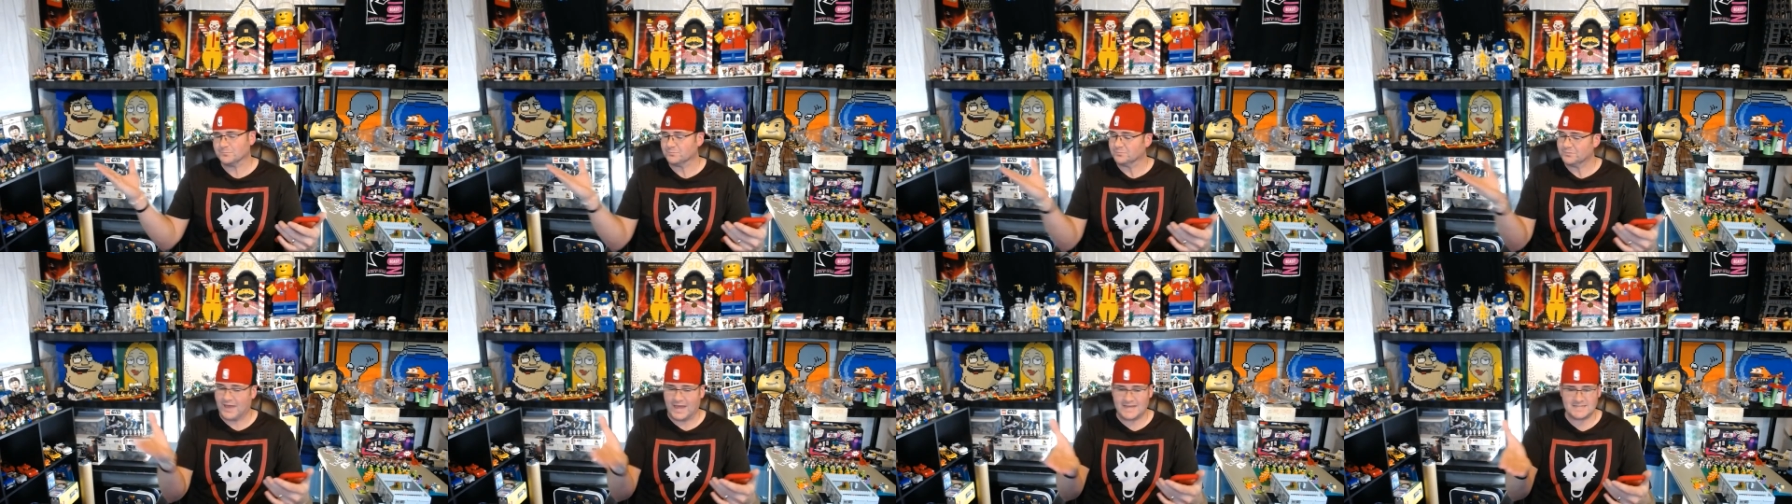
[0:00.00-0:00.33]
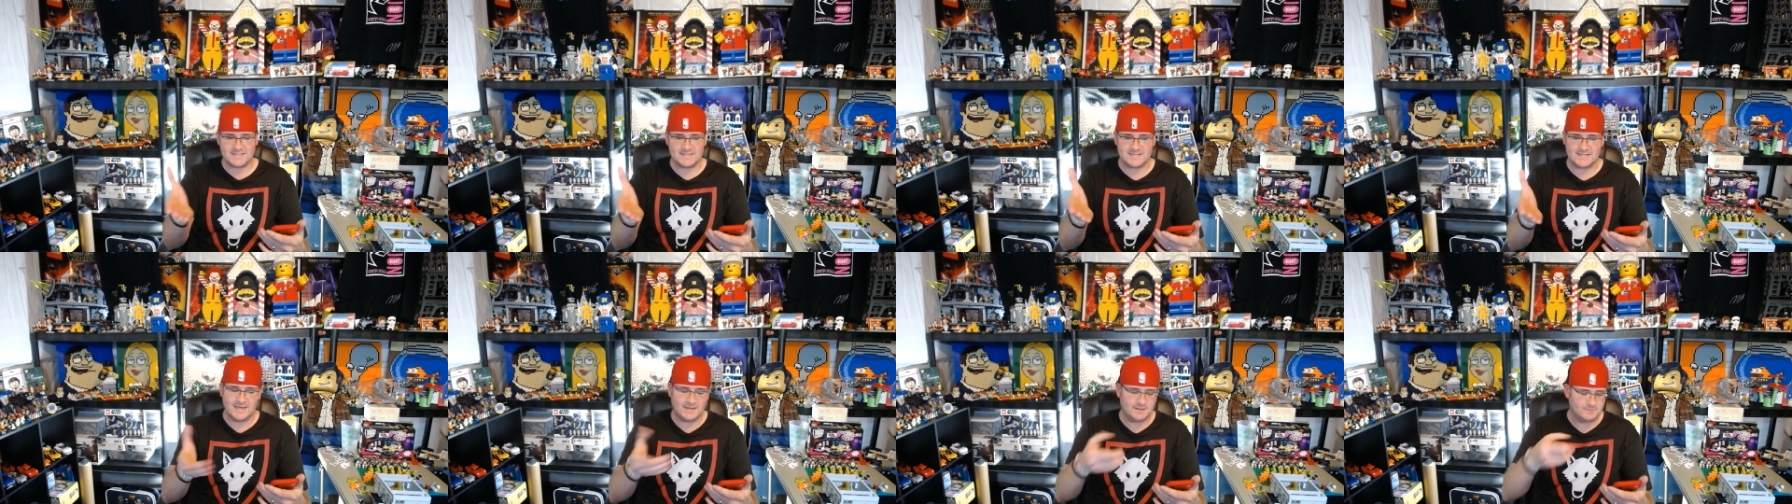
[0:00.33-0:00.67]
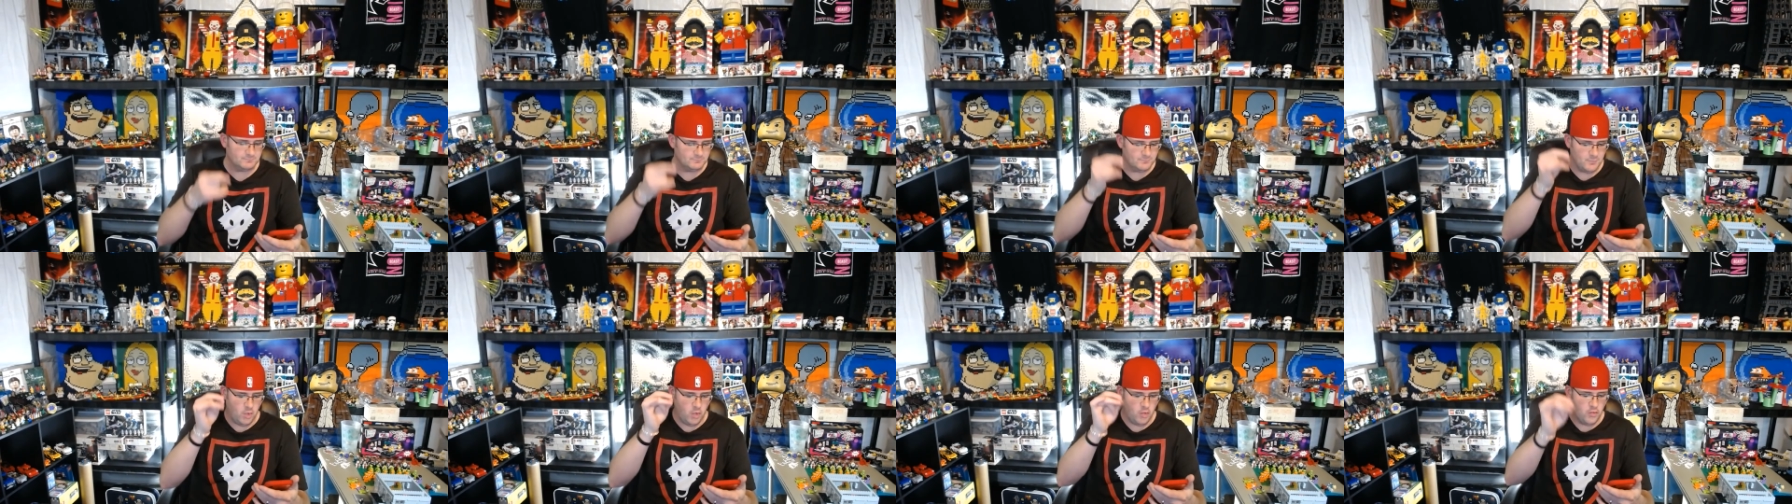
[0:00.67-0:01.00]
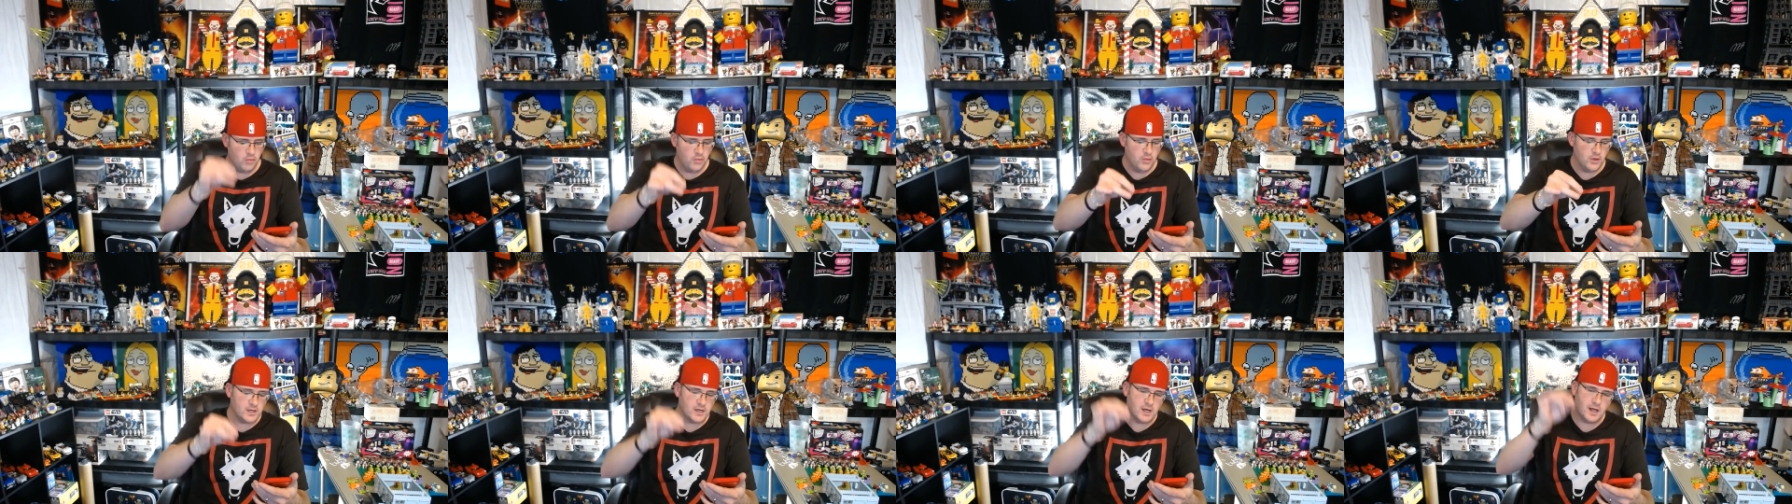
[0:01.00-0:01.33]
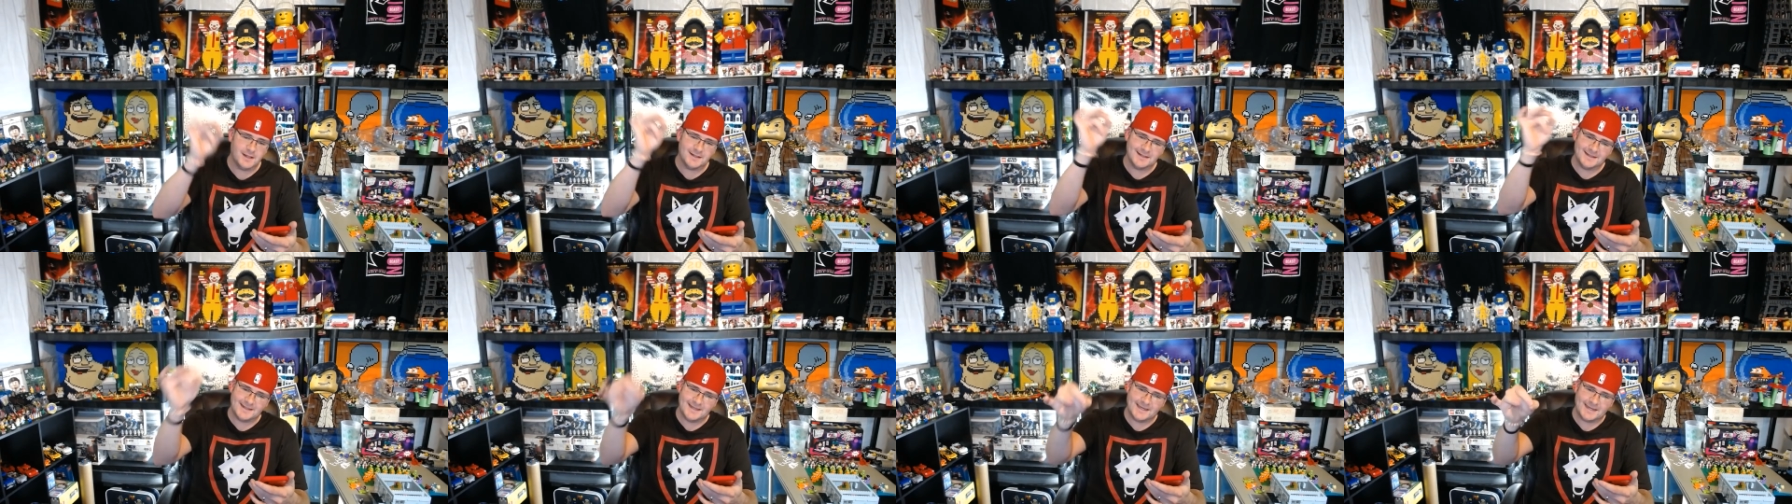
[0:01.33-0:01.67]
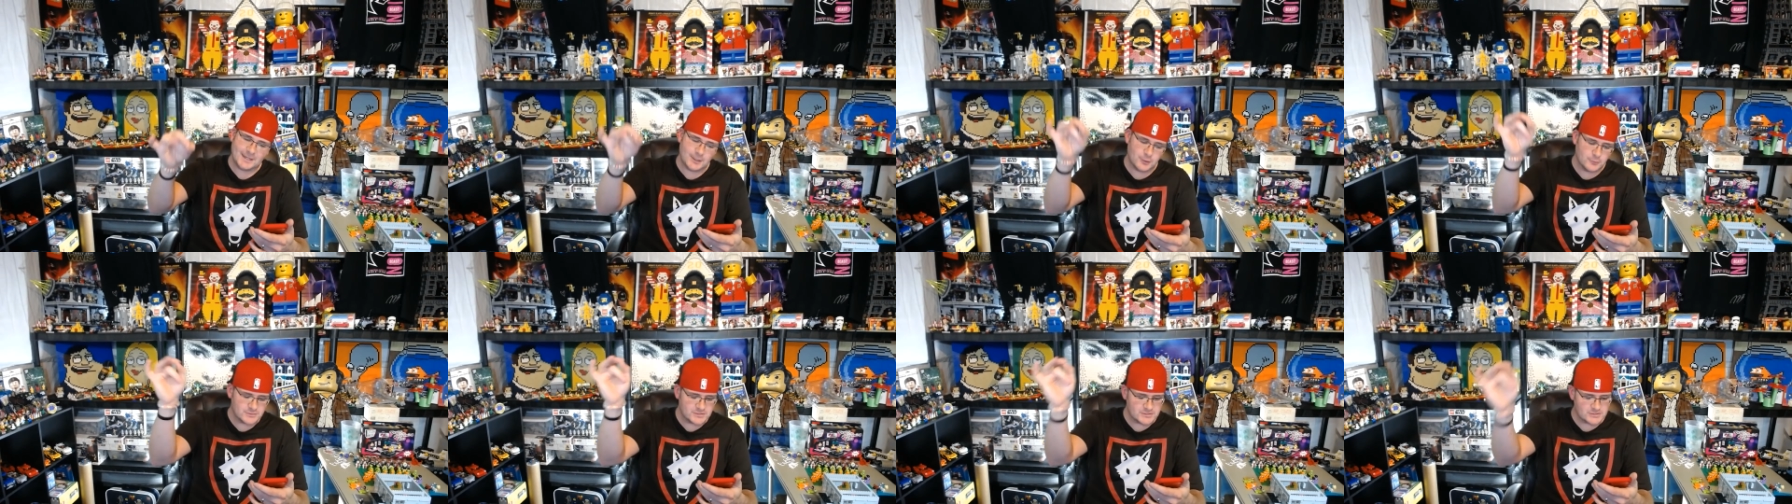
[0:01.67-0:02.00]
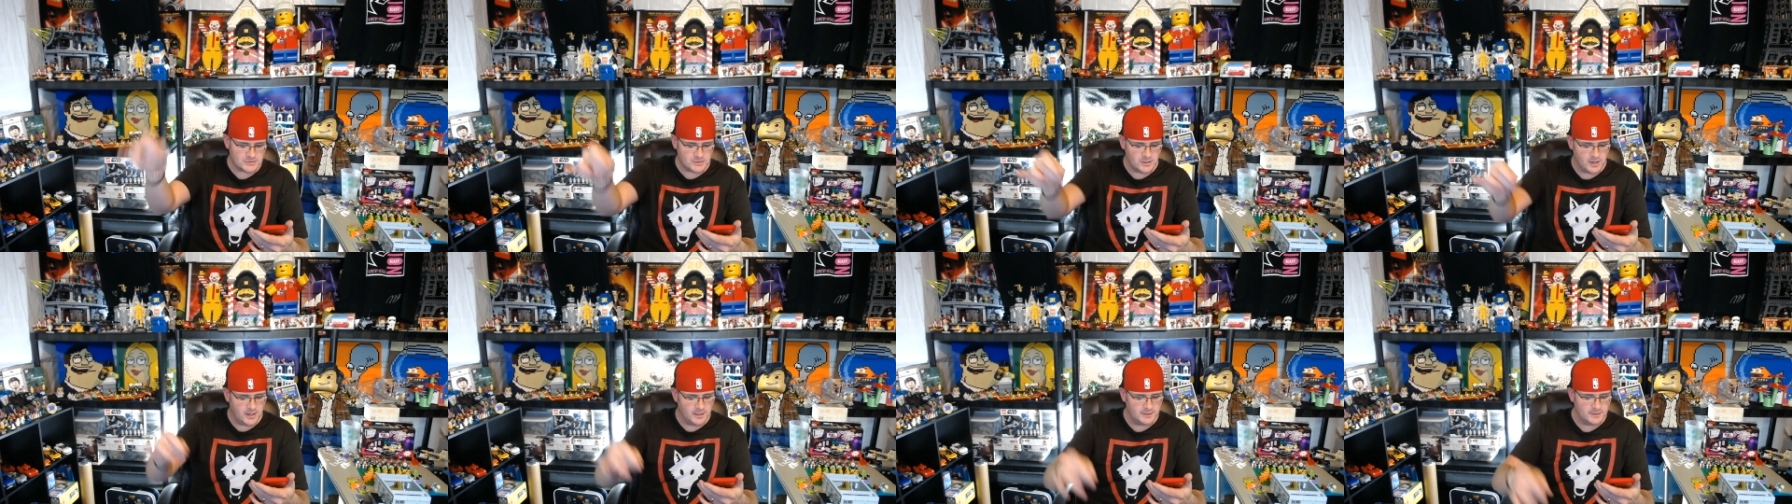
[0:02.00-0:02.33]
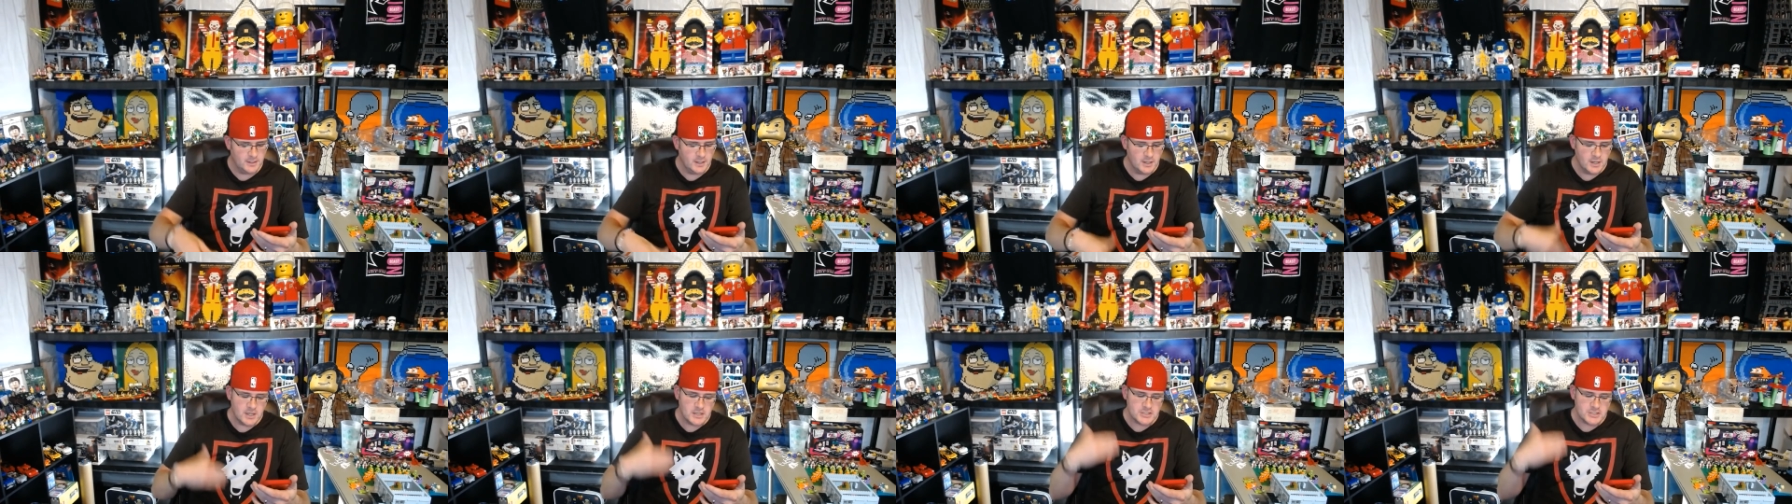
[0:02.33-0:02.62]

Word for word: That's it. The Lego Stud.